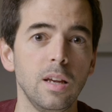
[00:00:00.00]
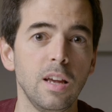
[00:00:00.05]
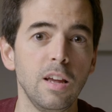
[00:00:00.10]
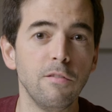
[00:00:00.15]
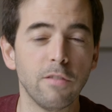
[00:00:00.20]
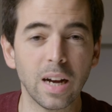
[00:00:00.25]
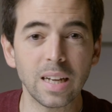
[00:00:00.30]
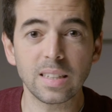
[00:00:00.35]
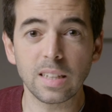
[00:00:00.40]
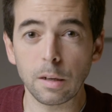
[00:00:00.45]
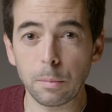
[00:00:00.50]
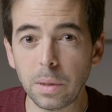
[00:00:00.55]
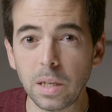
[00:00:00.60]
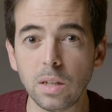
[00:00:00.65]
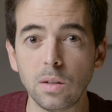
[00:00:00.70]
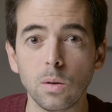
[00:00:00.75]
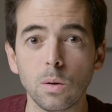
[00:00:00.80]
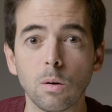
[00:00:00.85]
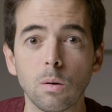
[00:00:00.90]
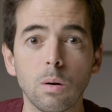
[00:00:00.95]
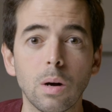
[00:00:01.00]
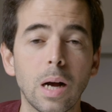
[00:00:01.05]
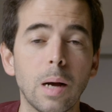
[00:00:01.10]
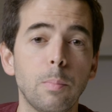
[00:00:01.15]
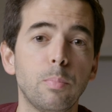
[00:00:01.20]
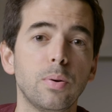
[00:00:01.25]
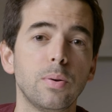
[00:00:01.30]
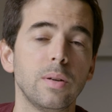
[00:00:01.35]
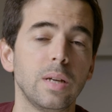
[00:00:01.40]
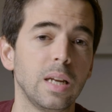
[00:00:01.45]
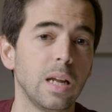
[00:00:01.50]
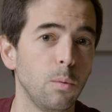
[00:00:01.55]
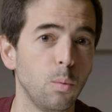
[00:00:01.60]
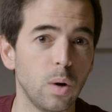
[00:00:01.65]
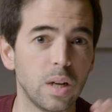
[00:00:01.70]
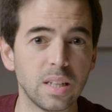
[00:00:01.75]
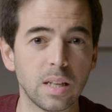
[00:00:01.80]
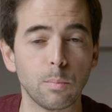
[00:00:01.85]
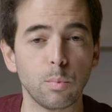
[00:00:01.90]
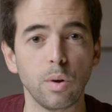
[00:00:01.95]
invited me to go up and I
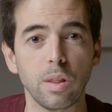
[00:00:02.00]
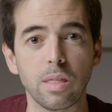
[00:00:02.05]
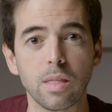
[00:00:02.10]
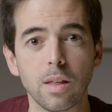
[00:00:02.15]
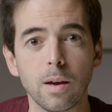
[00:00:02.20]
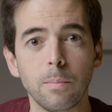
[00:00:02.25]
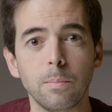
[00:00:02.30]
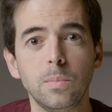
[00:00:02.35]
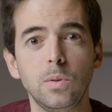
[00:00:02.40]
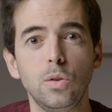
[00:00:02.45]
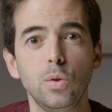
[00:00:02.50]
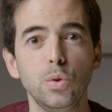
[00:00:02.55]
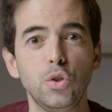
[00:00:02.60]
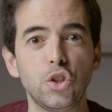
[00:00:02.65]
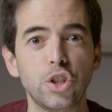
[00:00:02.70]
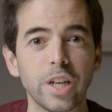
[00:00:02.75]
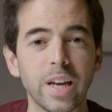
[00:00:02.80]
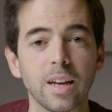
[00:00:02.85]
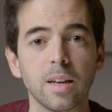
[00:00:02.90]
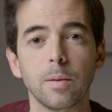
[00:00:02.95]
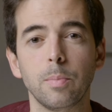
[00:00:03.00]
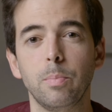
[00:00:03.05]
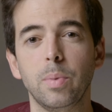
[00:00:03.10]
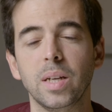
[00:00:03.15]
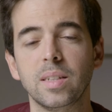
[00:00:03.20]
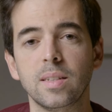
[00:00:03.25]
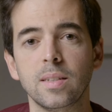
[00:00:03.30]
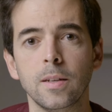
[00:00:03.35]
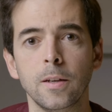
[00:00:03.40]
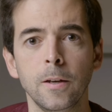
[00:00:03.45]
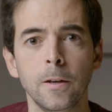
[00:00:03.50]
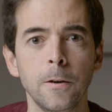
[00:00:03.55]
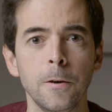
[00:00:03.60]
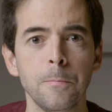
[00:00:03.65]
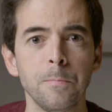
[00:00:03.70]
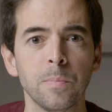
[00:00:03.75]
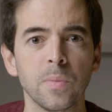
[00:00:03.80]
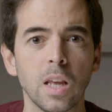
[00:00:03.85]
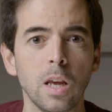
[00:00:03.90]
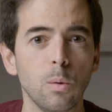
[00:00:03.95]
went up with them to check, but
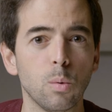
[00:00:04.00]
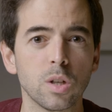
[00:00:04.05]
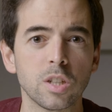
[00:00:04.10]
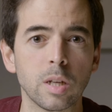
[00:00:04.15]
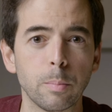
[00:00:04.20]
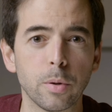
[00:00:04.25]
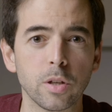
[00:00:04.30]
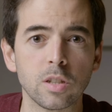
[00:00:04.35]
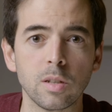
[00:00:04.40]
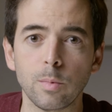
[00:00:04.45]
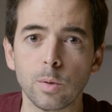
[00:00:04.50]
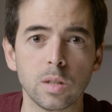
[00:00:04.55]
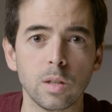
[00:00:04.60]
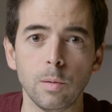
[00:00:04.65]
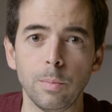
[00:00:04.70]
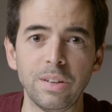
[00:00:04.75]
it wasn't possible to